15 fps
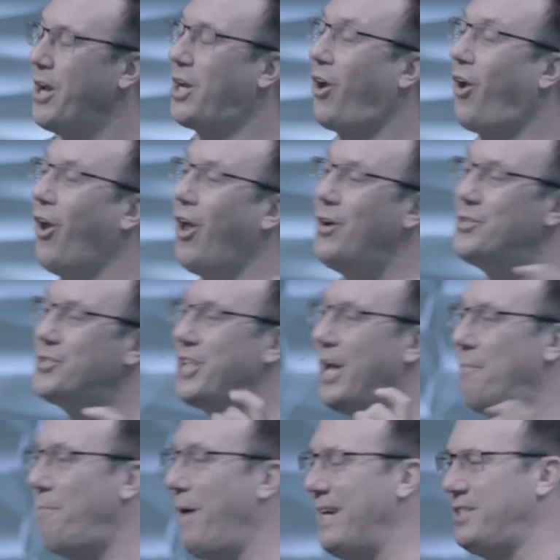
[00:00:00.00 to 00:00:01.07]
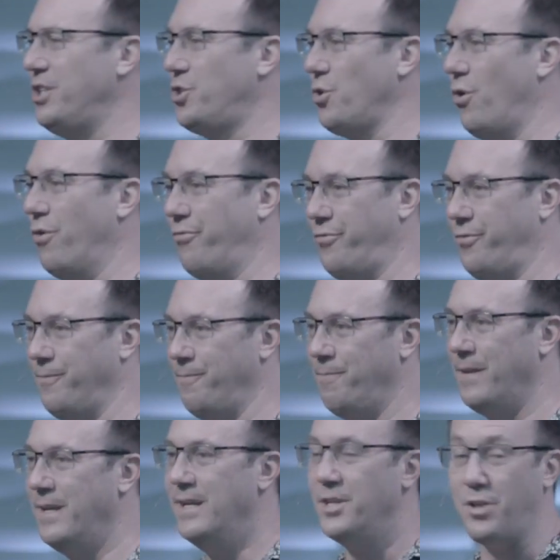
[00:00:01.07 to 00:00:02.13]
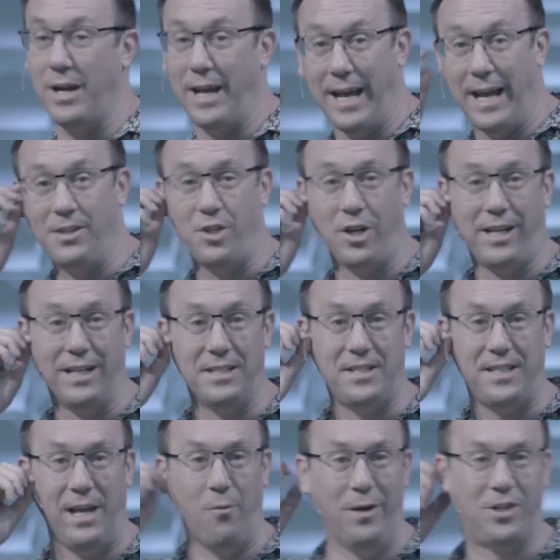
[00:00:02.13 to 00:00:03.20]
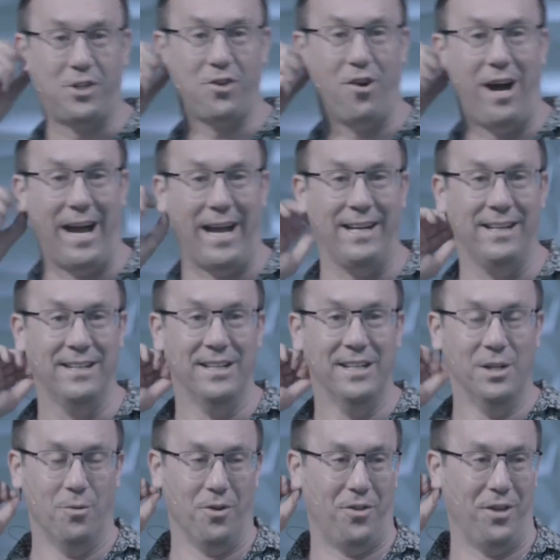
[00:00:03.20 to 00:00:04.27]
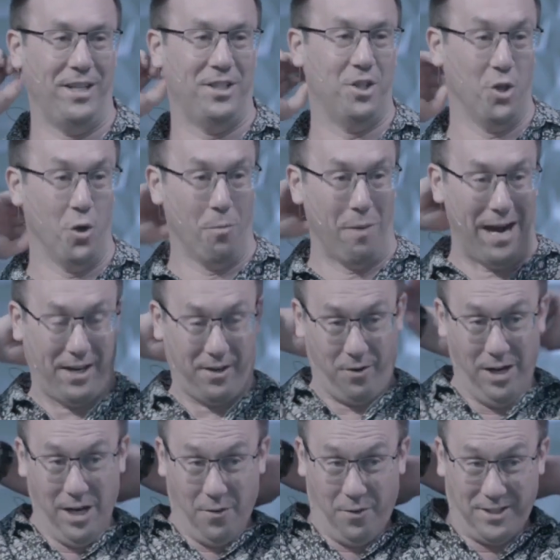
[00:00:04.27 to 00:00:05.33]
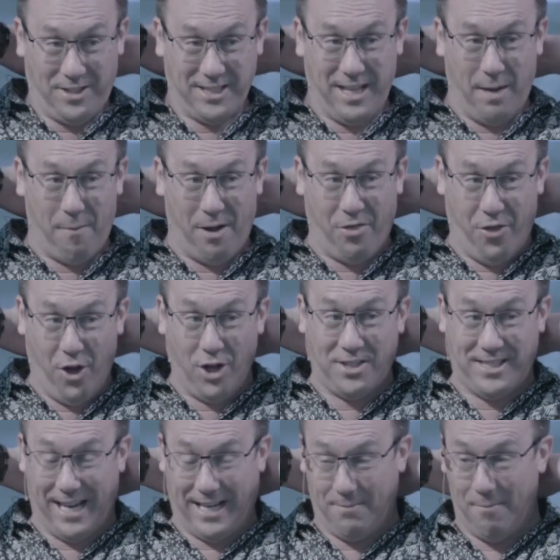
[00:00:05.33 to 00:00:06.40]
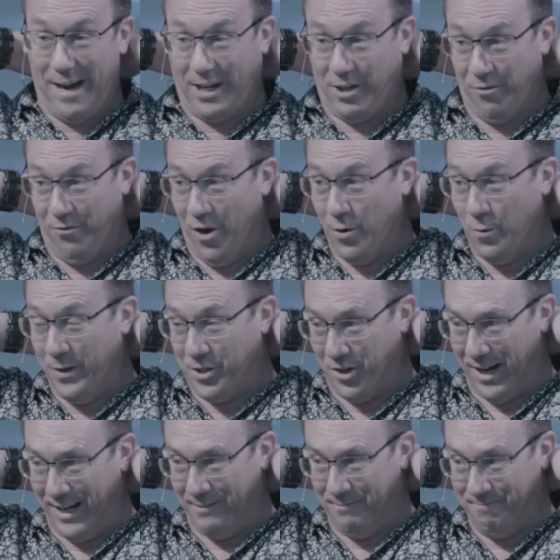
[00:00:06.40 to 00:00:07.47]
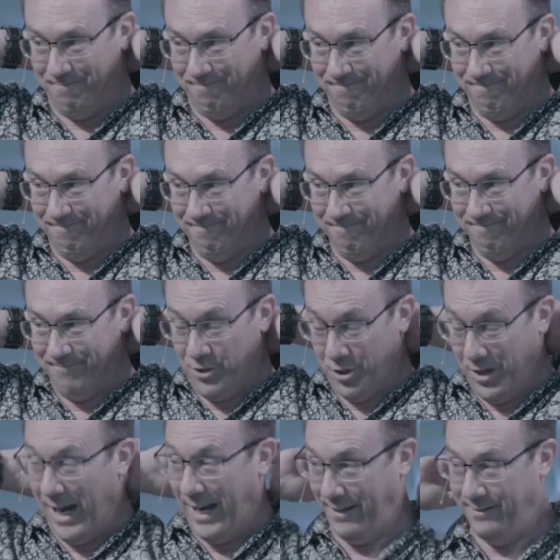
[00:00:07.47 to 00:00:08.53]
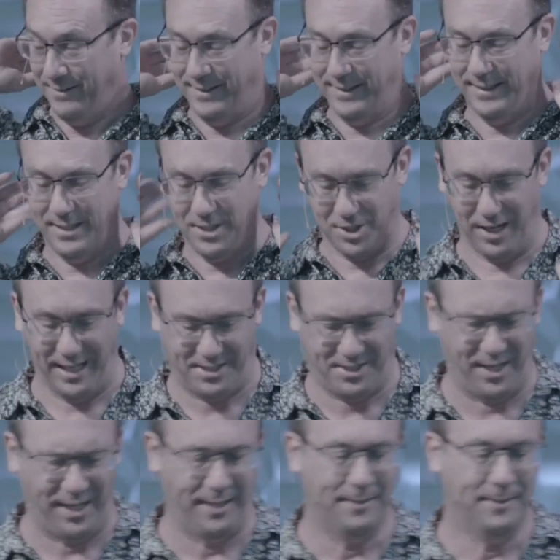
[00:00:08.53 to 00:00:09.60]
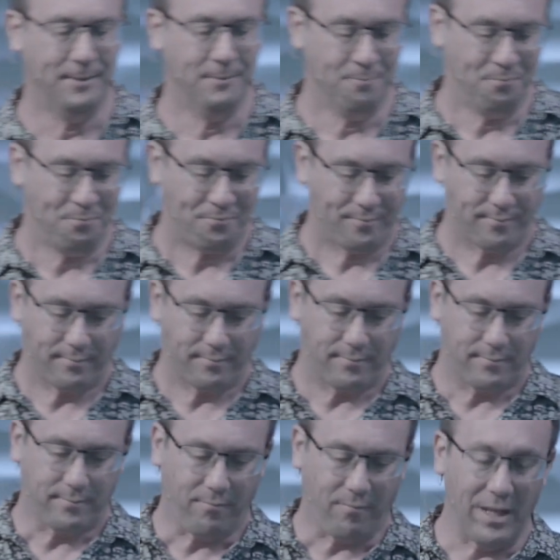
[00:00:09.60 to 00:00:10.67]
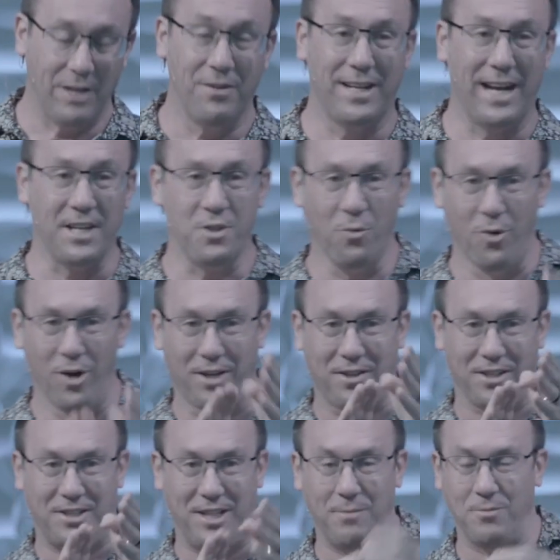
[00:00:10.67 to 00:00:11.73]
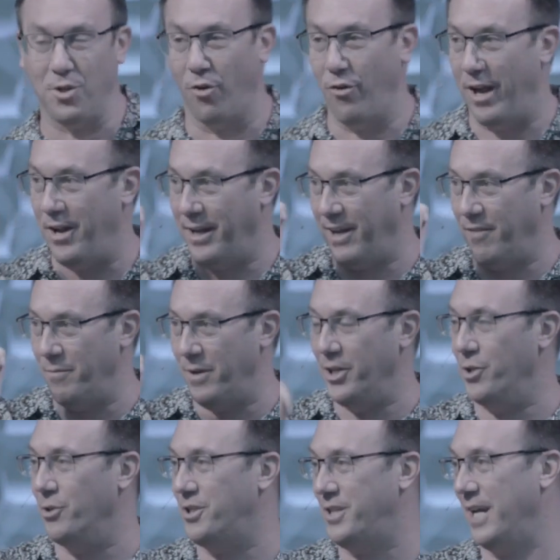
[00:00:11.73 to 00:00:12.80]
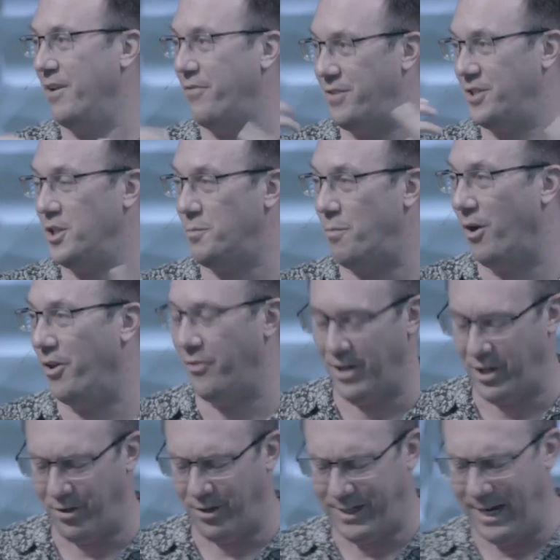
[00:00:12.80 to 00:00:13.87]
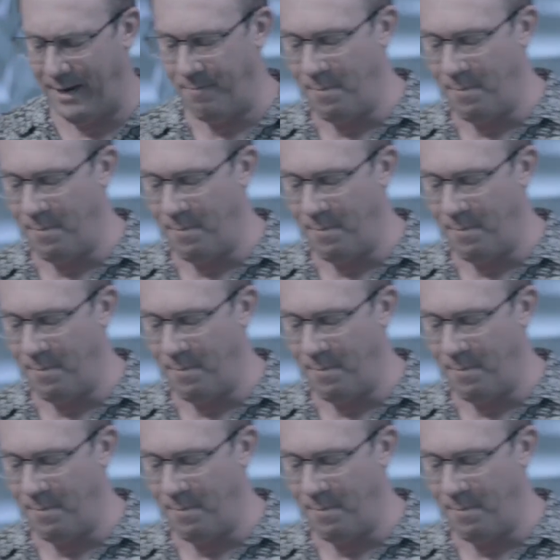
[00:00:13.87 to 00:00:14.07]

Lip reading: to close the message off. So, as you can see, we're trying with these new microphones. This is now my third set microphone we're trying today. So, let's see. If it doesn't work, the team's all ready to give me a new set if this is bothering you, okay?